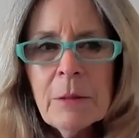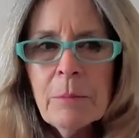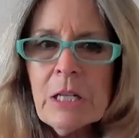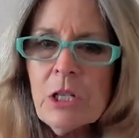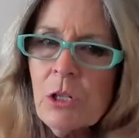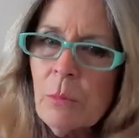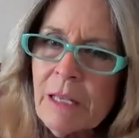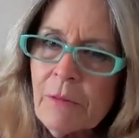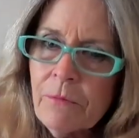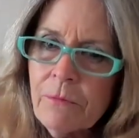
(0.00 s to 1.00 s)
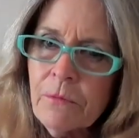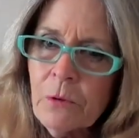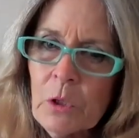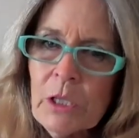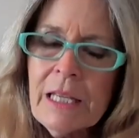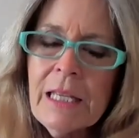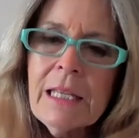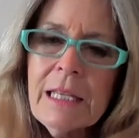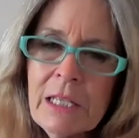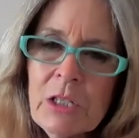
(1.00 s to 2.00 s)
but she'll be
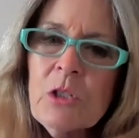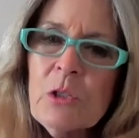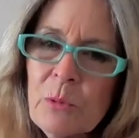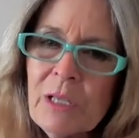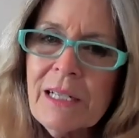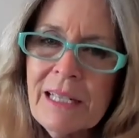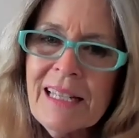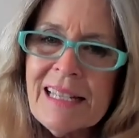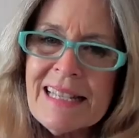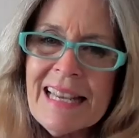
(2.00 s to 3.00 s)
fully into what it is.